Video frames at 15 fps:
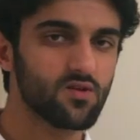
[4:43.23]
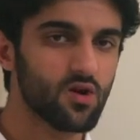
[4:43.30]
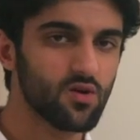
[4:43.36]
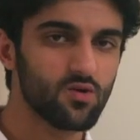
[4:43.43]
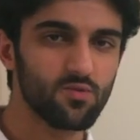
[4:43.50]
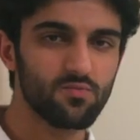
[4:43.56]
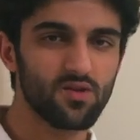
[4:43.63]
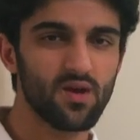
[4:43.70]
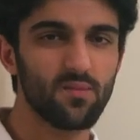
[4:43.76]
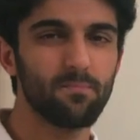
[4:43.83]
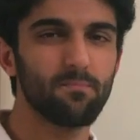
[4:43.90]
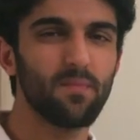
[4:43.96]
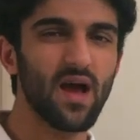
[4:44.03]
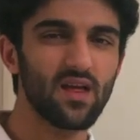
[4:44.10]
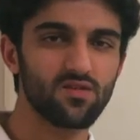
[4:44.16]
stock could see a
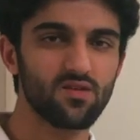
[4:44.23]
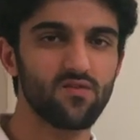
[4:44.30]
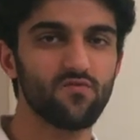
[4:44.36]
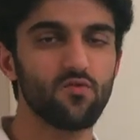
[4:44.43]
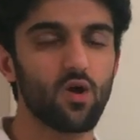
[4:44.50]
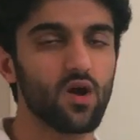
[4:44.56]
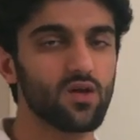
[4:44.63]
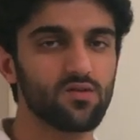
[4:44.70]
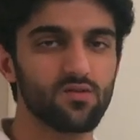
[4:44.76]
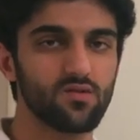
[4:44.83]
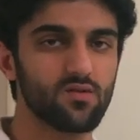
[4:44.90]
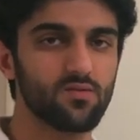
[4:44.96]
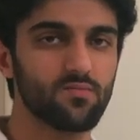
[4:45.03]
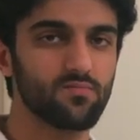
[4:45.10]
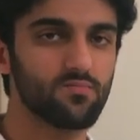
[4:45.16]
massive rise.